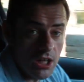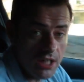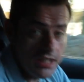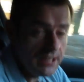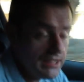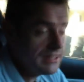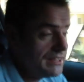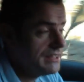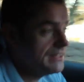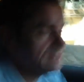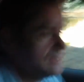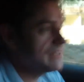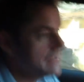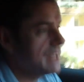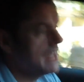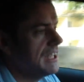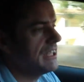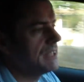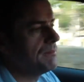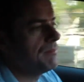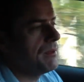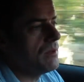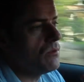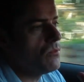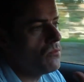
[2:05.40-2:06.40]
lightened,
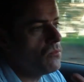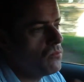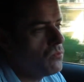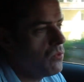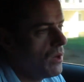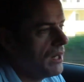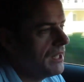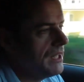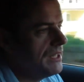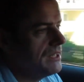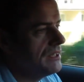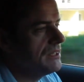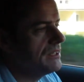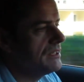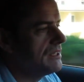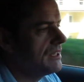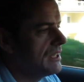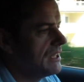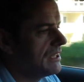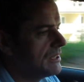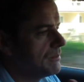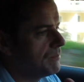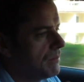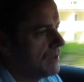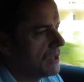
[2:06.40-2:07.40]
it's been widened,
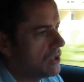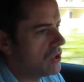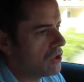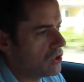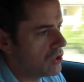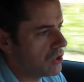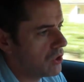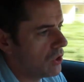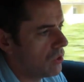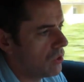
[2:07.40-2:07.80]
it's been